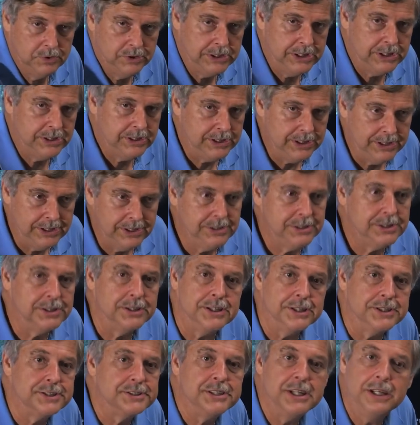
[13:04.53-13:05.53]
get
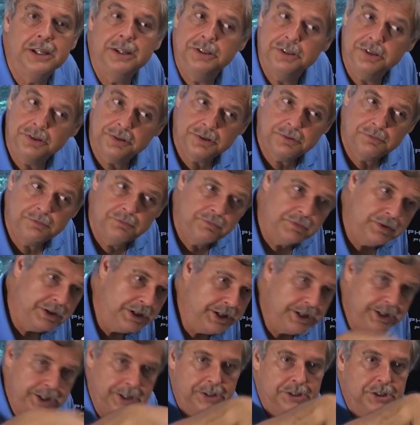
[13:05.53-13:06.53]
into this thing, you're
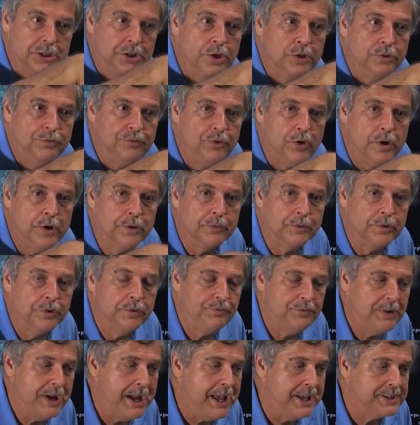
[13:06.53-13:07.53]
hit it to go forward
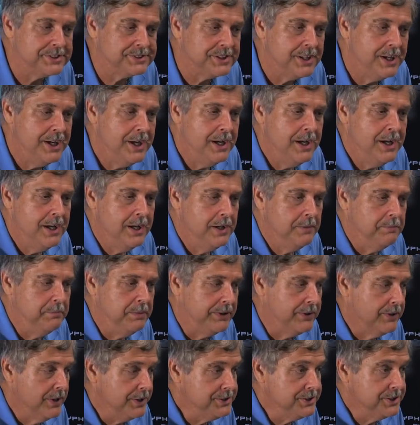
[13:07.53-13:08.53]
real fast.
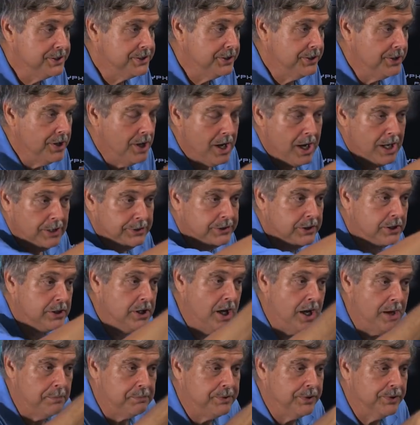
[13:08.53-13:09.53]
Because it's an
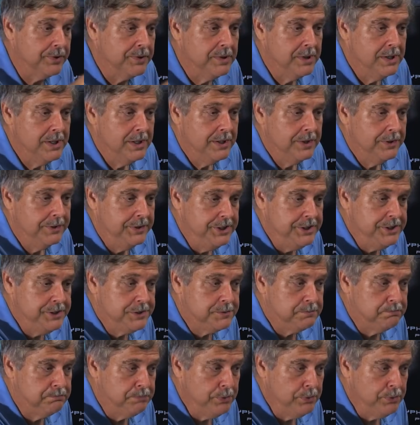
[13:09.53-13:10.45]
octocopter, these